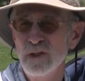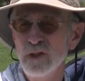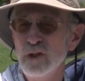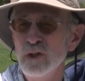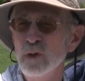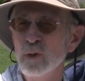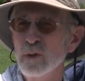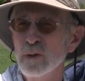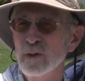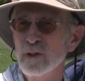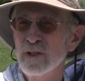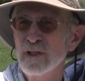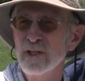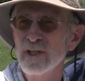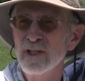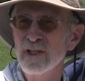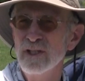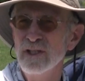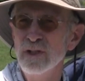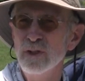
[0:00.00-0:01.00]
your
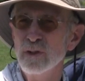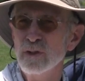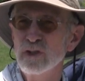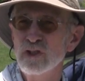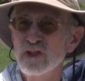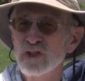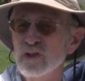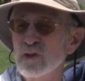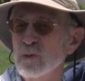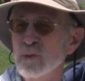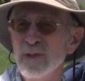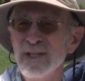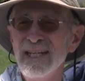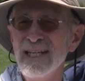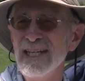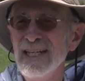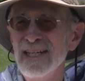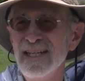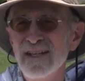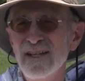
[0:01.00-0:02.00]
your
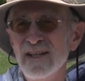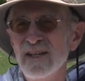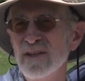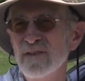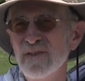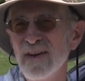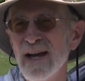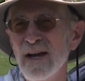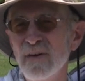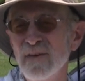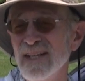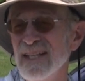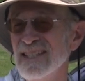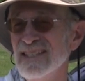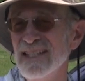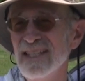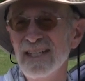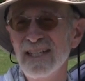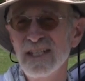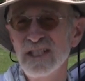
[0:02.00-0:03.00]
screen of how
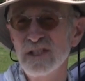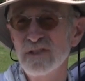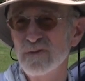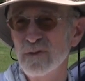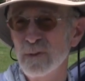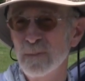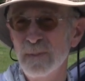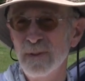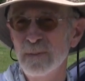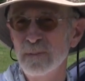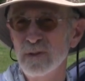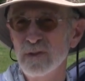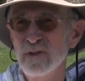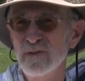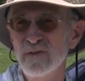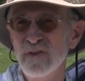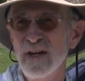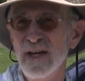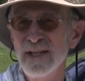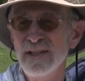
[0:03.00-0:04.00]
easy it is for people
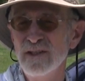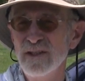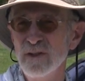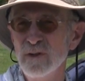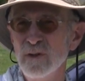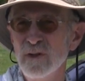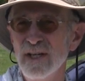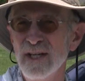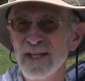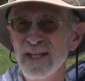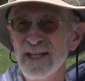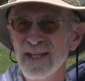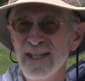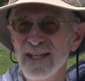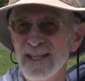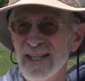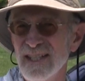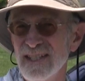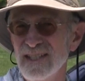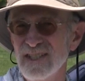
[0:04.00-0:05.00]
to find you
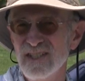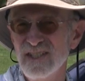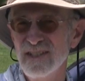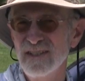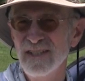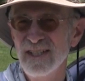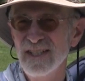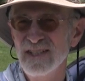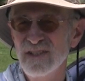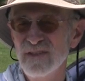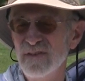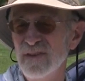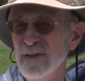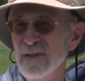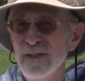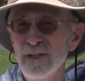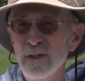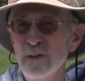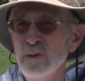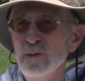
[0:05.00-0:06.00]
is is a
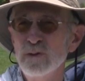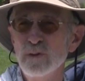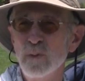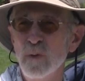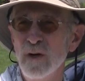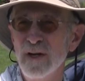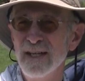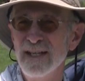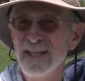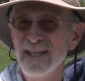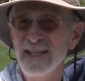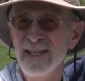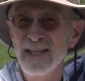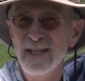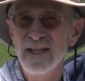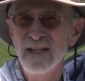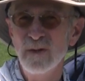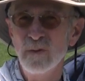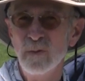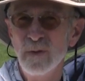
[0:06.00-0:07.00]
very loose one
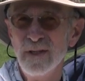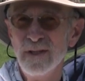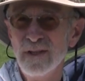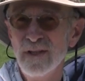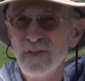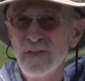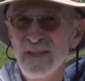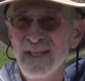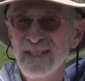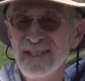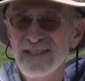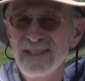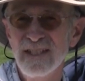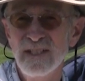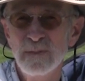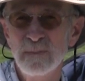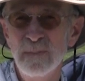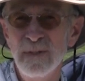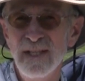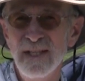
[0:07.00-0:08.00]
one of the things
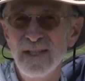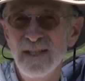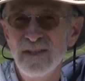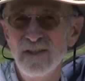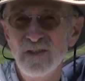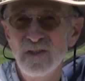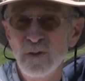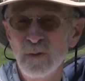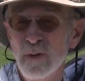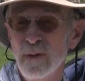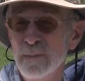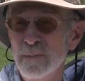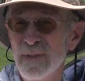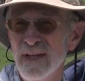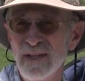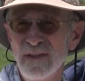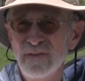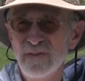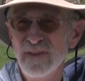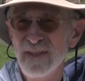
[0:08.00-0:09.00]
that's been to our
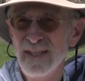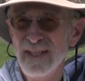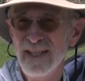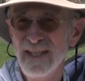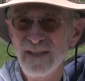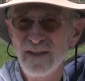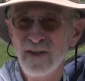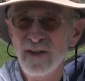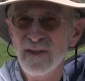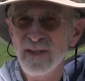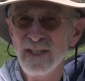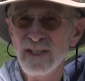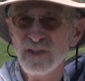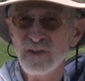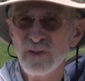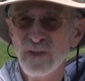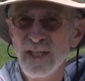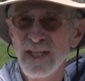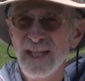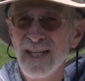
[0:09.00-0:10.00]
benefit in our
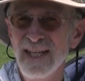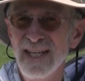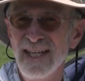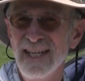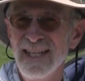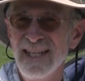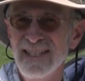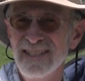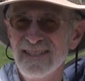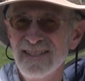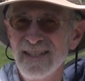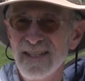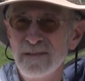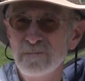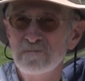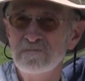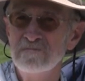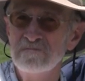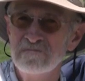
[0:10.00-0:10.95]
history is that